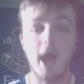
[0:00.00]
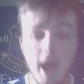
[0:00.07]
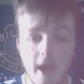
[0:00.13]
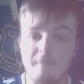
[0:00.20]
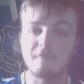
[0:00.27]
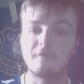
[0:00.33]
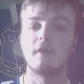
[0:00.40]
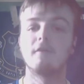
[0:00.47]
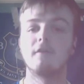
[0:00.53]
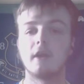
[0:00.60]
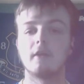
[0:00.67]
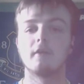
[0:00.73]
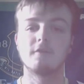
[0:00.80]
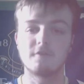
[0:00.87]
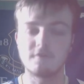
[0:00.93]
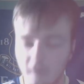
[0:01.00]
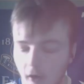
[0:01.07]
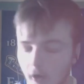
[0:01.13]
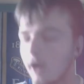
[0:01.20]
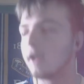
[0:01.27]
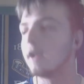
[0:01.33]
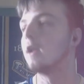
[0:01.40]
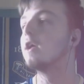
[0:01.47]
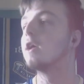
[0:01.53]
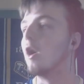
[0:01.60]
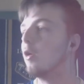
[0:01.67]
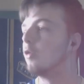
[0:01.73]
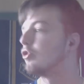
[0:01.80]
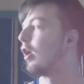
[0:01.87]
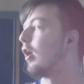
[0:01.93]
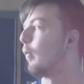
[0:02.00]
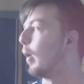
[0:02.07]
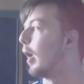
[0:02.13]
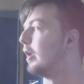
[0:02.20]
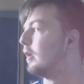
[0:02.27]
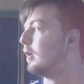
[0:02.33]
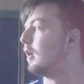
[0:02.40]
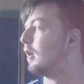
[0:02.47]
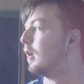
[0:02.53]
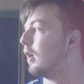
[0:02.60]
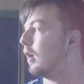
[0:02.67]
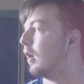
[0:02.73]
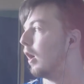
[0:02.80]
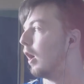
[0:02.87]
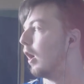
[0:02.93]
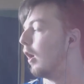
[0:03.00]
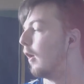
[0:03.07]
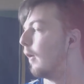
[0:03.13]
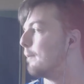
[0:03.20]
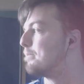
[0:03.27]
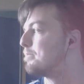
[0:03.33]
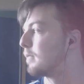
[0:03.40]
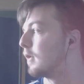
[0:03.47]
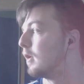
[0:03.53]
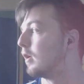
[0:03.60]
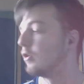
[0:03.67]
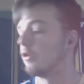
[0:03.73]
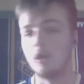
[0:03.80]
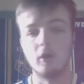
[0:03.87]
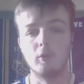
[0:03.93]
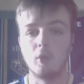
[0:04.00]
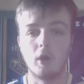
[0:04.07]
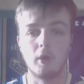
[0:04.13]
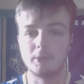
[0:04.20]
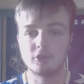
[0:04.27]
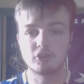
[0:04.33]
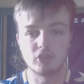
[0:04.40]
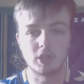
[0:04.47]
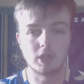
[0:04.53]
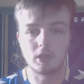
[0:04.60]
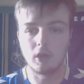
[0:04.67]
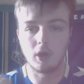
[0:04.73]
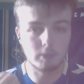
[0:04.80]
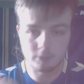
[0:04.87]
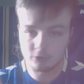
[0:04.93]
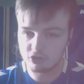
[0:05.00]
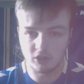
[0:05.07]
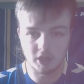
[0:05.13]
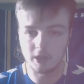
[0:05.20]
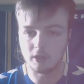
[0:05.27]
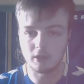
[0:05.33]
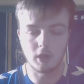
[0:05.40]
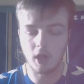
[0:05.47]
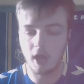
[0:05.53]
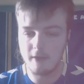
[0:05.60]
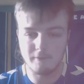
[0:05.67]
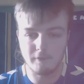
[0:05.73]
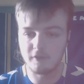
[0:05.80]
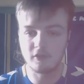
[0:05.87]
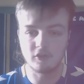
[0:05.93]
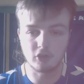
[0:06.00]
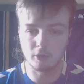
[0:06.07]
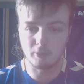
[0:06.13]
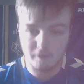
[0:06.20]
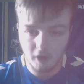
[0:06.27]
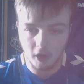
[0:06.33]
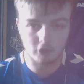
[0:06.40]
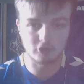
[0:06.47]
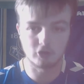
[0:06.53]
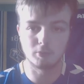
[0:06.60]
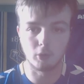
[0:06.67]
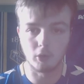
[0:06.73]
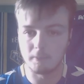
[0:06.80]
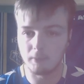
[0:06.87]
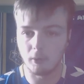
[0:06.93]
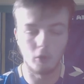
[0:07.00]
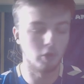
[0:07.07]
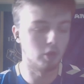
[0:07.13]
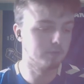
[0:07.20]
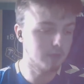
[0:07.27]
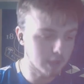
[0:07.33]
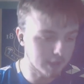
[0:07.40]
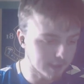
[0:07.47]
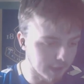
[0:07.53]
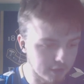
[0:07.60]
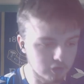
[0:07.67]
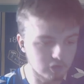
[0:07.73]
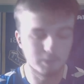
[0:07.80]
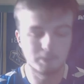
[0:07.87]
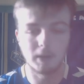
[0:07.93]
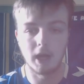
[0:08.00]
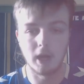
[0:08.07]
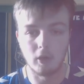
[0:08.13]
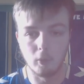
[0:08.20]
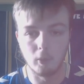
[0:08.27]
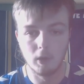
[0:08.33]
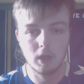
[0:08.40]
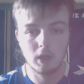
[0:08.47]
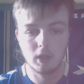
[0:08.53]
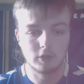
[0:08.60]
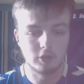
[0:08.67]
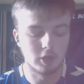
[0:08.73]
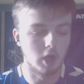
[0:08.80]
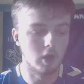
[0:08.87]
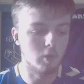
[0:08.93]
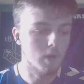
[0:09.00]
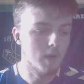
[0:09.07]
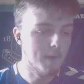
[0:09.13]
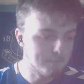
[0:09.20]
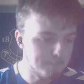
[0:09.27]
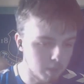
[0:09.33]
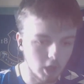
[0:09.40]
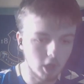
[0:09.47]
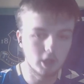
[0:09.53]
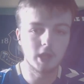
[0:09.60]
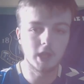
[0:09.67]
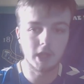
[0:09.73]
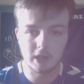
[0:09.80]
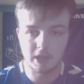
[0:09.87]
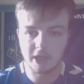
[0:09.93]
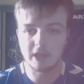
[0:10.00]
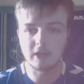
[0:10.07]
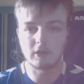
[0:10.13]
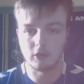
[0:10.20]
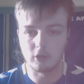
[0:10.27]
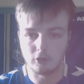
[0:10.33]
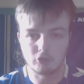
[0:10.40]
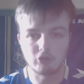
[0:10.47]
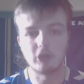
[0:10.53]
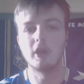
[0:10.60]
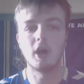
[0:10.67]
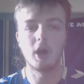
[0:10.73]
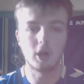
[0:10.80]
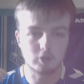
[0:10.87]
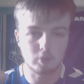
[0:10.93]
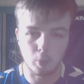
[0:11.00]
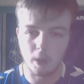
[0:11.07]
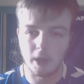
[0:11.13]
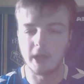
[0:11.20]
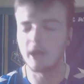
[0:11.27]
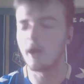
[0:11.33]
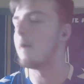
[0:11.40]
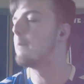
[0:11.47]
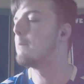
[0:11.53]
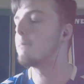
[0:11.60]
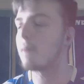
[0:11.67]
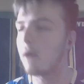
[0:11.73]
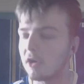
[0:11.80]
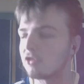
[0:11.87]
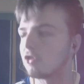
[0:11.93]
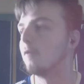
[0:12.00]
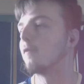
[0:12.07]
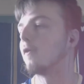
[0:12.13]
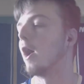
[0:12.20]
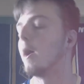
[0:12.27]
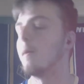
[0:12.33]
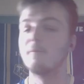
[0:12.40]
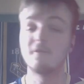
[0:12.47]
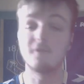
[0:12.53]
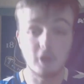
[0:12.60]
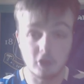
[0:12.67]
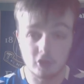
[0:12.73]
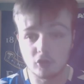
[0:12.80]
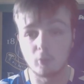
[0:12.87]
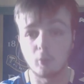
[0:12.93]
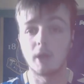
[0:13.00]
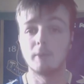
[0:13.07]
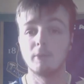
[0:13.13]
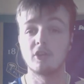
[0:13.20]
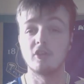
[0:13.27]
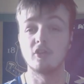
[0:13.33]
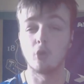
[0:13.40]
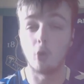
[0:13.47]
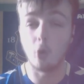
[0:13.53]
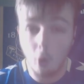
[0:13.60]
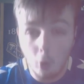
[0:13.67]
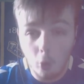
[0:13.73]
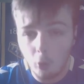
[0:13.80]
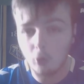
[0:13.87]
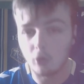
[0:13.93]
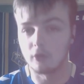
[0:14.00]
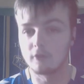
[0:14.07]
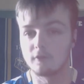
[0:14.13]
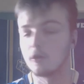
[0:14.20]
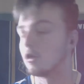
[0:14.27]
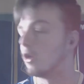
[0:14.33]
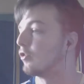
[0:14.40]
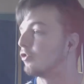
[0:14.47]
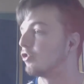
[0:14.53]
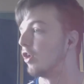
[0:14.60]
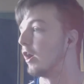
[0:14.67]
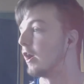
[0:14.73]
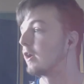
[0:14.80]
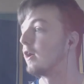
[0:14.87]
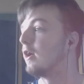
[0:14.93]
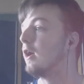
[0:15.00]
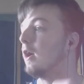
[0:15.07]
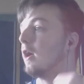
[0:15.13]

Everything finally goes our way. Obviously, everything to do with us is more important. The relegation battle, Burnley and Leeds losing, us winning a massive game. First away win since August, for God's sake.